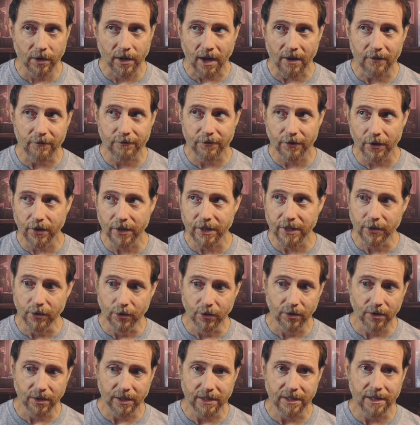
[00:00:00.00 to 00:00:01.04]
not very
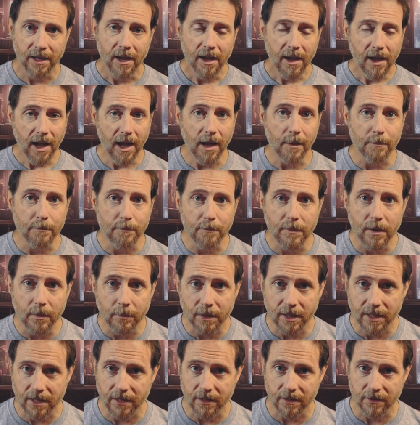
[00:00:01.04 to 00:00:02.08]
good at
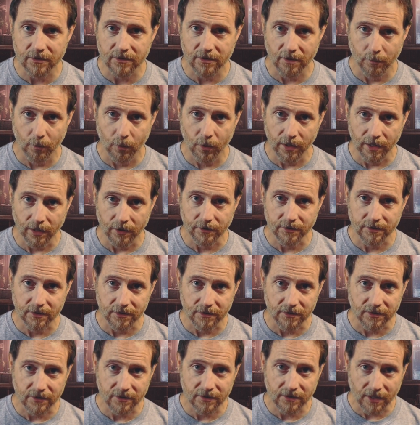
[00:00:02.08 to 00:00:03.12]
mimicking someone
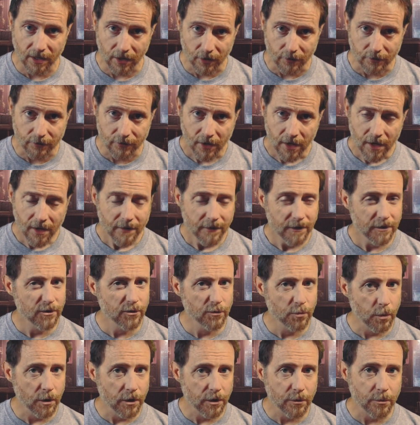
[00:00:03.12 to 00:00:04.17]
else's self. This
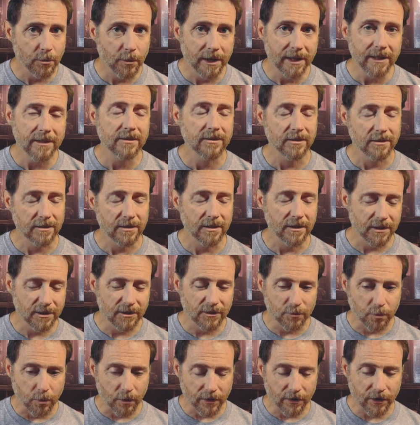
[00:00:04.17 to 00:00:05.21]
is one of the reasons, and this
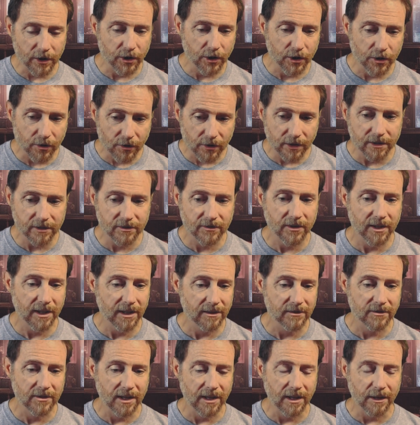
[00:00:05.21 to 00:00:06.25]
is one of the curious
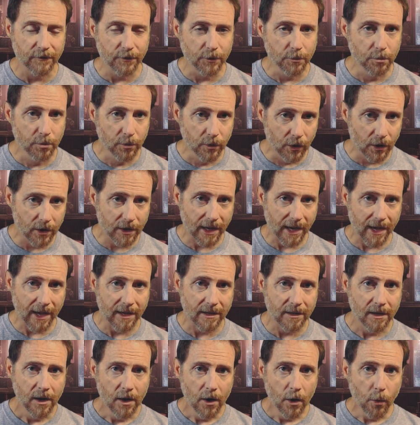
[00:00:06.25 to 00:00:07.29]
things, that if you look
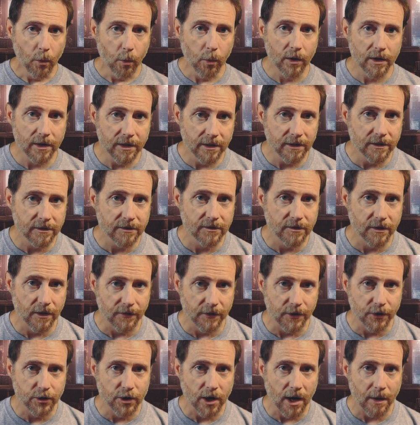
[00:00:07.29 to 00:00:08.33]
at what it is that
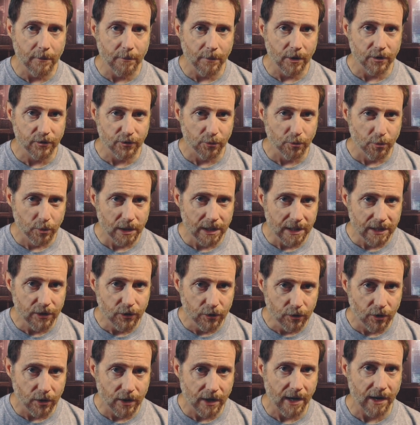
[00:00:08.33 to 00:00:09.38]
the chatbots are really
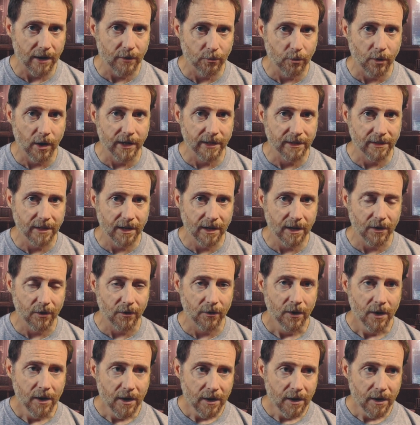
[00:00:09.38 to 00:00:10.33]
good at right now,